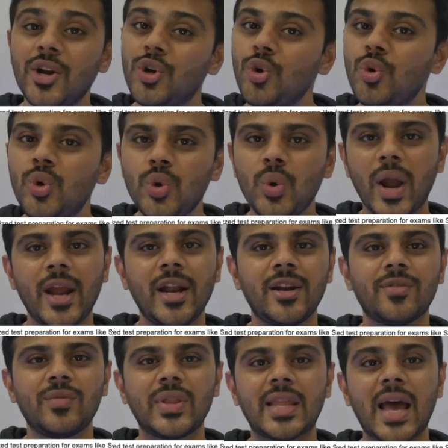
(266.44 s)
2 to 8
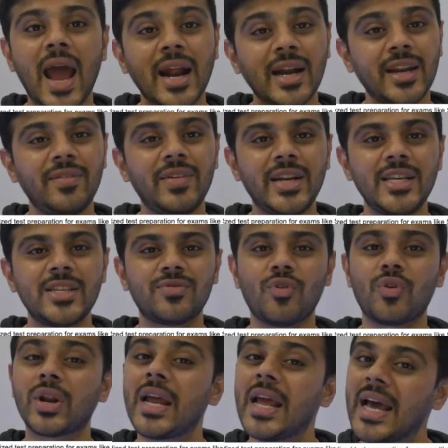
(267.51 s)
with activities
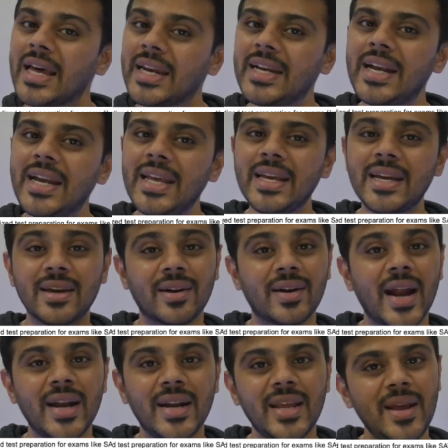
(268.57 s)
for reading,
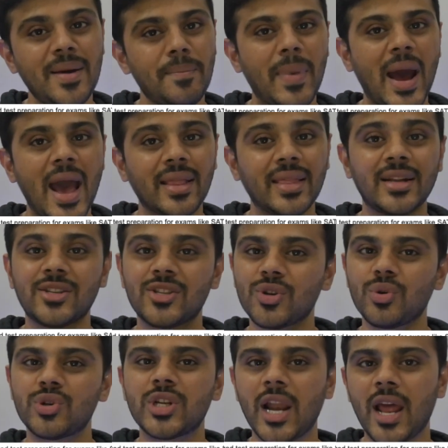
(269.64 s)
writing, math and
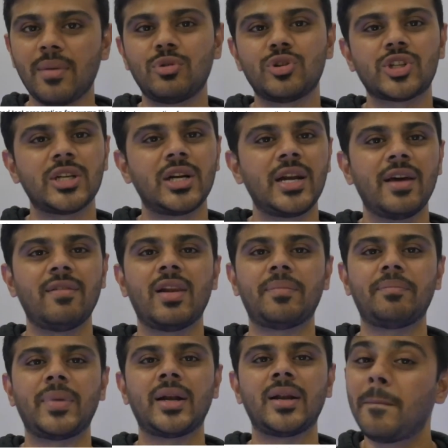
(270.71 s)
social emotional
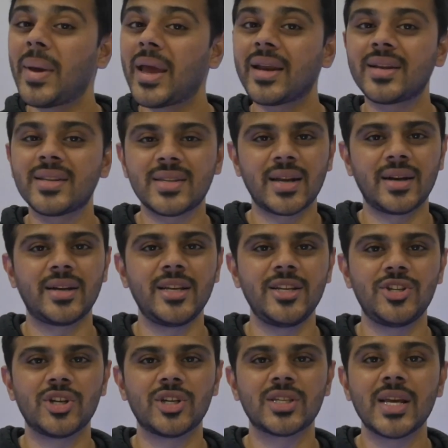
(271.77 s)
development. Parents and
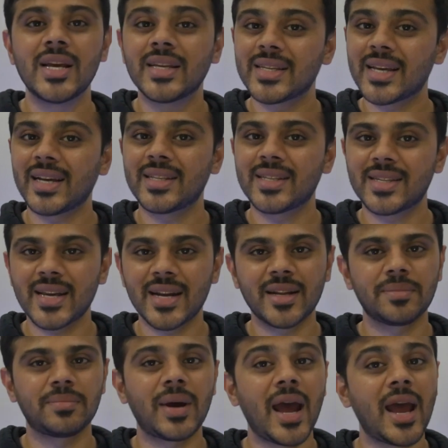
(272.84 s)
teachers can set
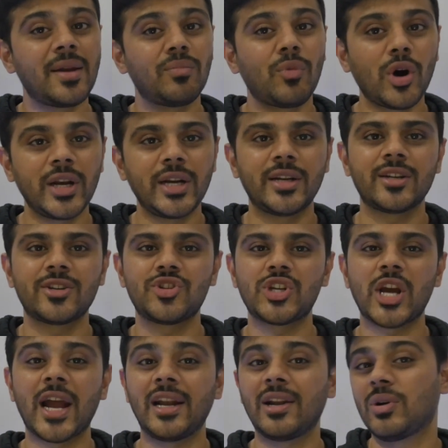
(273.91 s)
up and monitor
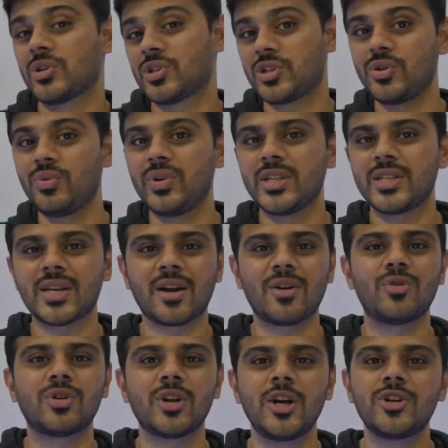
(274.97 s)
child or student's
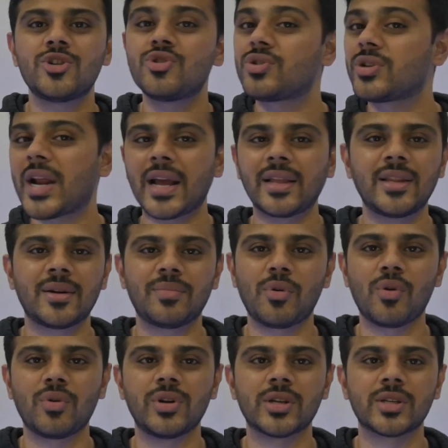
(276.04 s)
account to track their
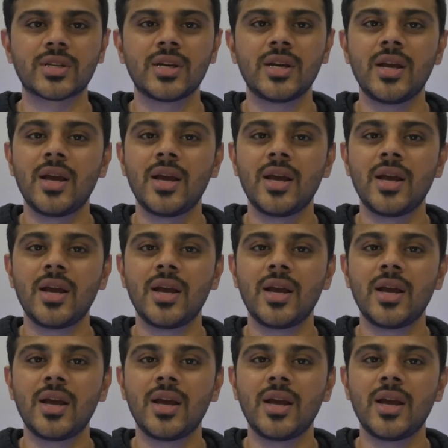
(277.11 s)
progress.